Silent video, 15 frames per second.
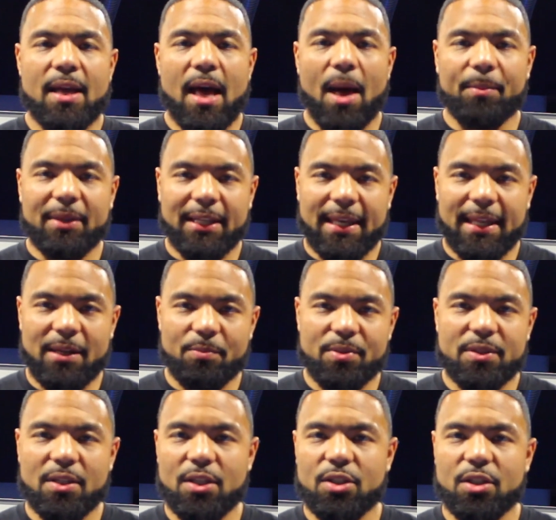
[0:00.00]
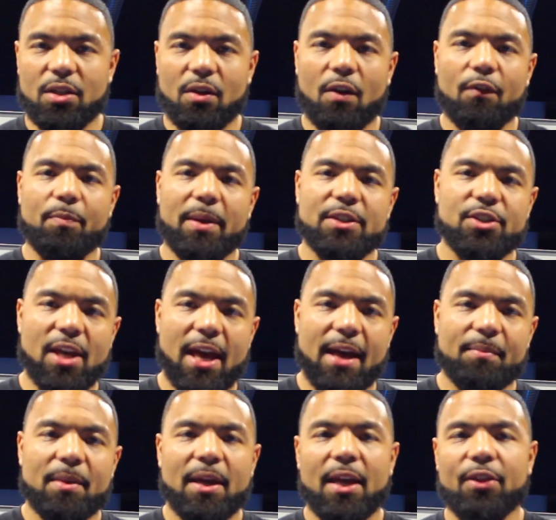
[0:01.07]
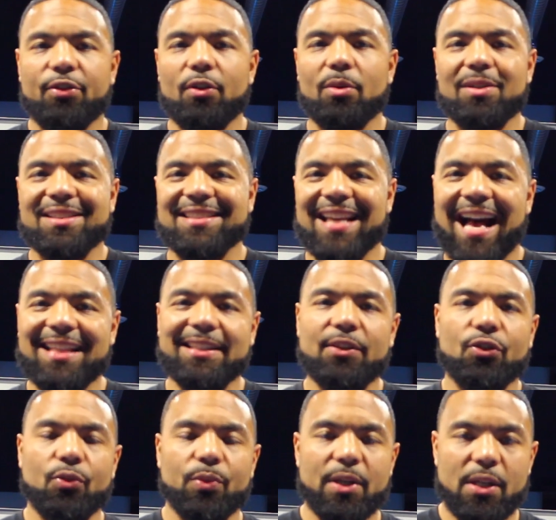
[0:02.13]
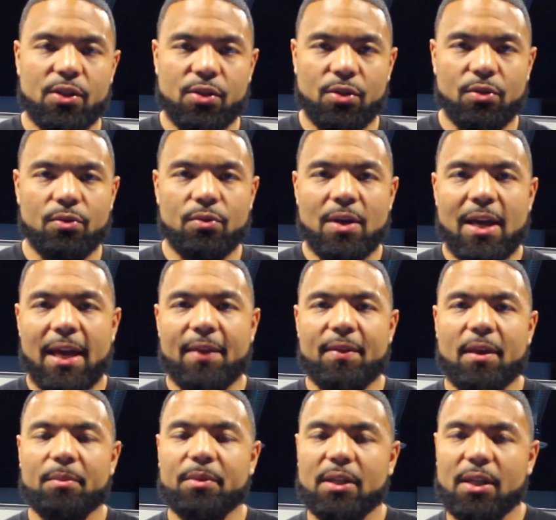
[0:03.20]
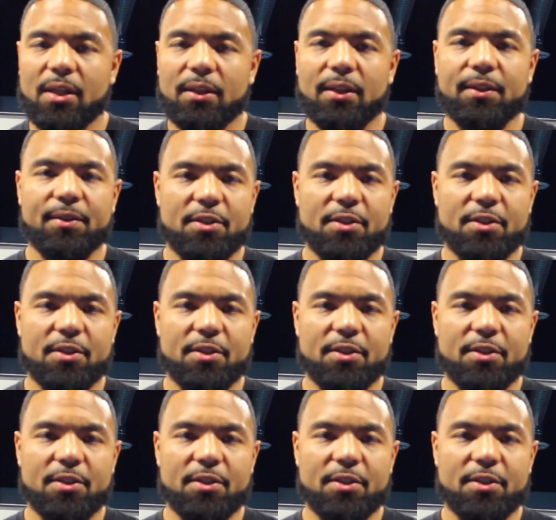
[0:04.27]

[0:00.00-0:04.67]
I'm going to get in position off my jab and throw a solid 3-2, and then I'm going to clear the